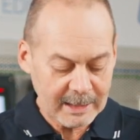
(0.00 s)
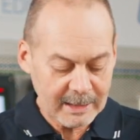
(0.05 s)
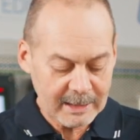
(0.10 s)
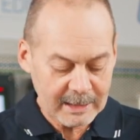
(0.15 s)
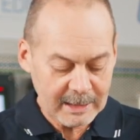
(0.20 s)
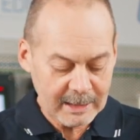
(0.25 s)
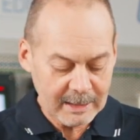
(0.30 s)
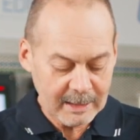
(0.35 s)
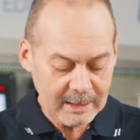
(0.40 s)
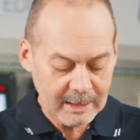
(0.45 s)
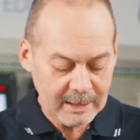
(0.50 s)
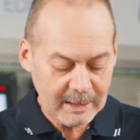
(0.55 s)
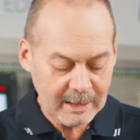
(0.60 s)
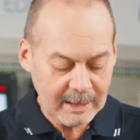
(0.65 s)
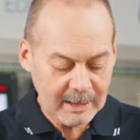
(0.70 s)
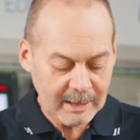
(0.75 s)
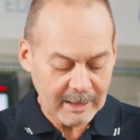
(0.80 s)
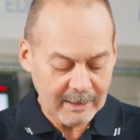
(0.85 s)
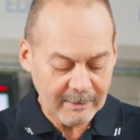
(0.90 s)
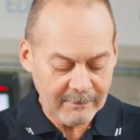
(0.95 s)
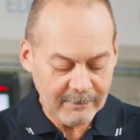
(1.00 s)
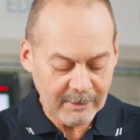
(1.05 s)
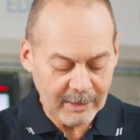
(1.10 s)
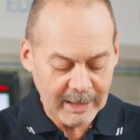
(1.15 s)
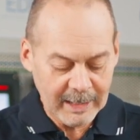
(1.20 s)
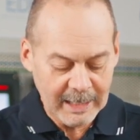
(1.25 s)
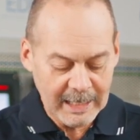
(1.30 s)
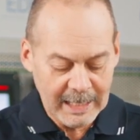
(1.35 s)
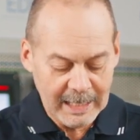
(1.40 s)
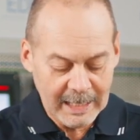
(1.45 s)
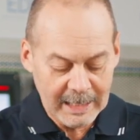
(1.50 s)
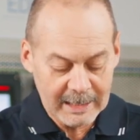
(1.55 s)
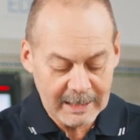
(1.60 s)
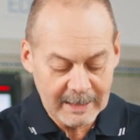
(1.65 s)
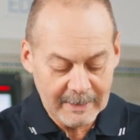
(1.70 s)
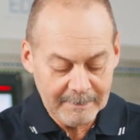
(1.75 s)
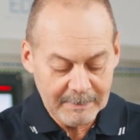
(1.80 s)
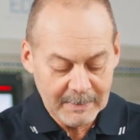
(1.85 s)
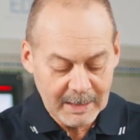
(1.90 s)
it via hand.